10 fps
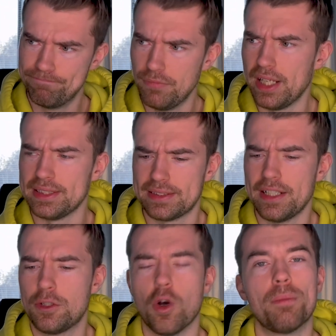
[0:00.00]
I
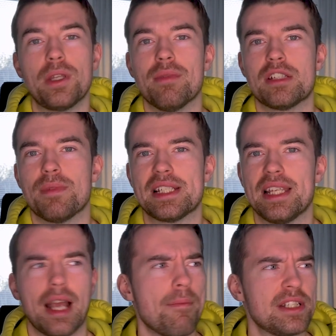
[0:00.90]
started to optimize my
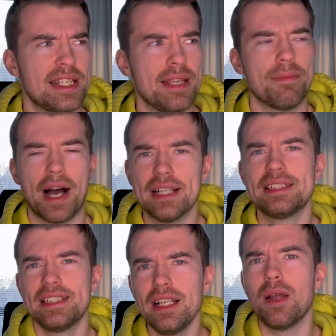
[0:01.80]
sleep, I
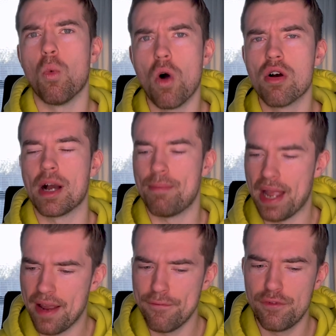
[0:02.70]
still woke up
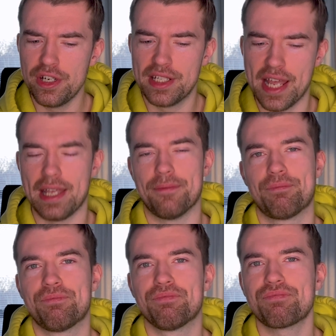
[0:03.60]
every day
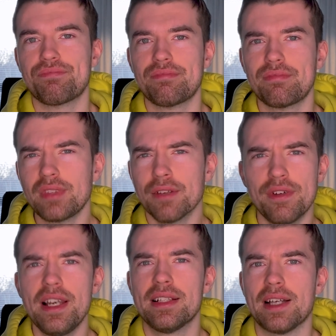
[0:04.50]

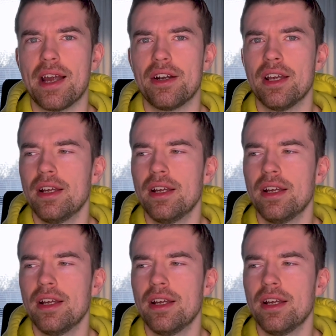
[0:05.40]
feeling tired.